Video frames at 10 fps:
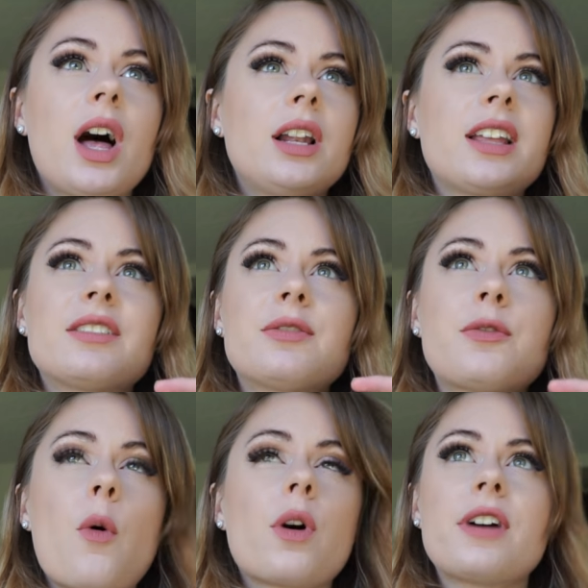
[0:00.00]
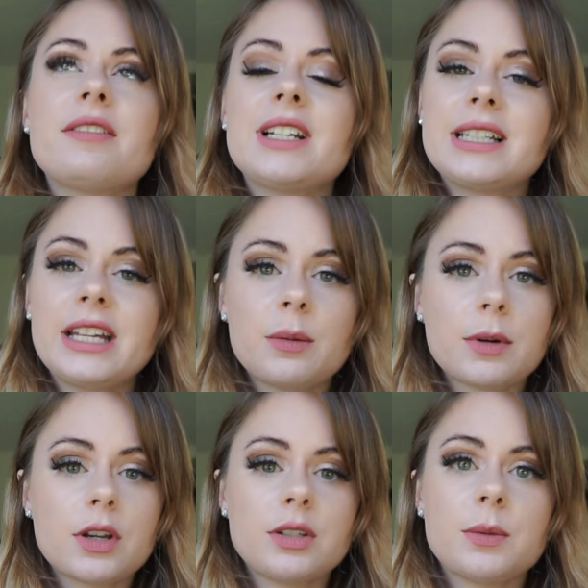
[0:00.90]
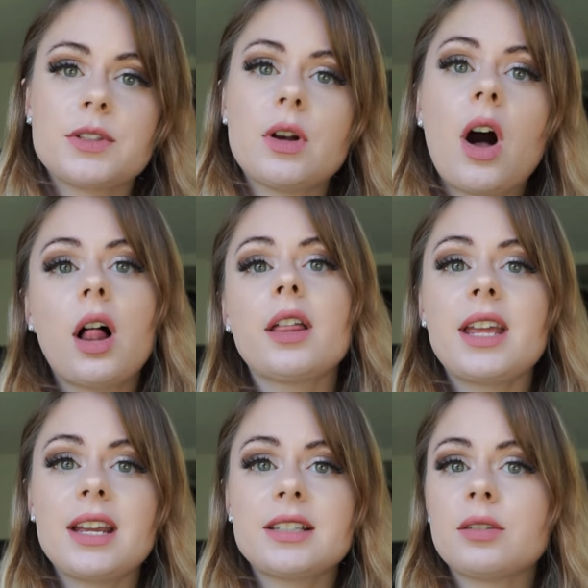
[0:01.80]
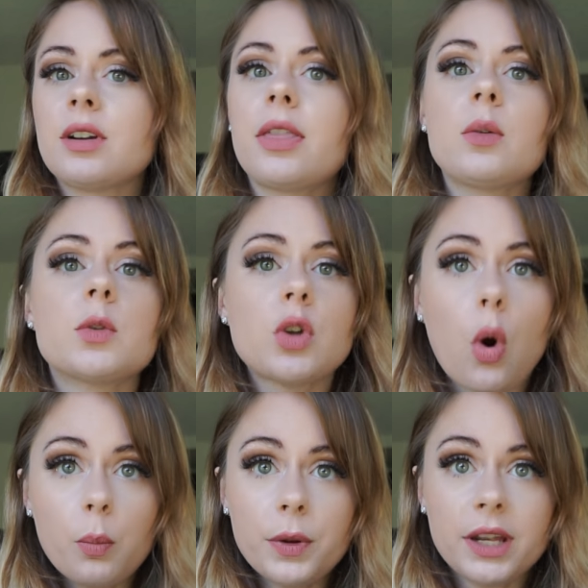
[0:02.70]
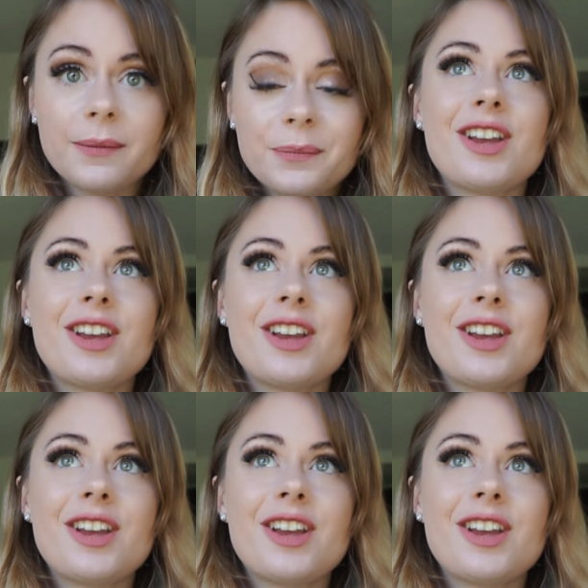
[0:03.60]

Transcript: like 4 or 5 days later, because it was the holidays, so nothing was open.